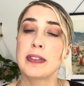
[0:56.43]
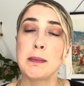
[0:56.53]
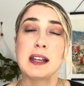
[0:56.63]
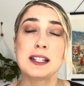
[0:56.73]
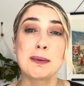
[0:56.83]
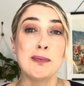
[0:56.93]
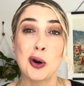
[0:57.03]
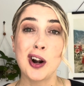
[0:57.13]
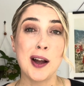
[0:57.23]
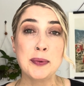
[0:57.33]
Means
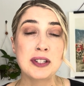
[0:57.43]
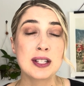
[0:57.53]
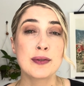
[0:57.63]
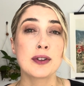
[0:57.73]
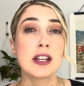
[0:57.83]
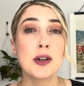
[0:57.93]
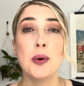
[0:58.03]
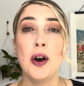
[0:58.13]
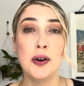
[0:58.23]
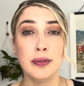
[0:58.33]
more options for you.
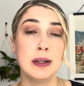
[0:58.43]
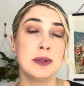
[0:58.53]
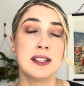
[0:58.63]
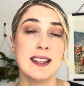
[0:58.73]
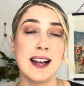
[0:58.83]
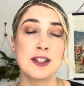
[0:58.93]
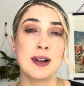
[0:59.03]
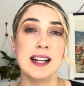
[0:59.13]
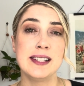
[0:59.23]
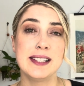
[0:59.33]
Hopefully we'll see that
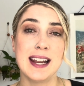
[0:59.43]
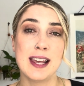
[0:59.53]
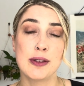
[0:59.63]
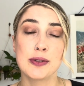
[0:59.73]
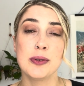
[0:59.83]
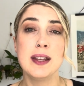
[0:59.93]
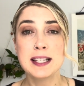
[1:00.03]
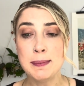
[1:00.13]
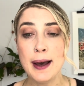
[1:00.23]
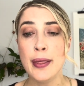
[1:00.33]
trend stay through
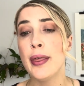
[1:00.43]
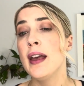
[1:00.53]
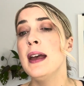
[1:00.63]
this month.